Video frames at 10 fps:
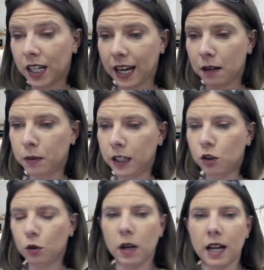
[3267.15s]
And again,
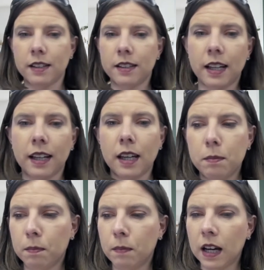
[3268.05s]
please do, as I say,
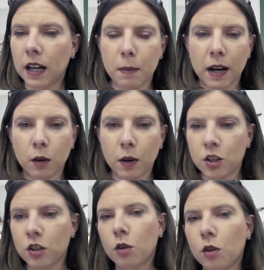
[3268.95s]
keep Keep any
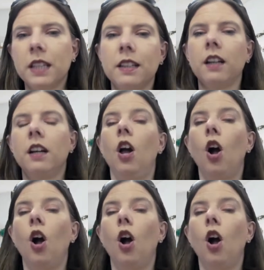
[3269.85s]
questions coming in there.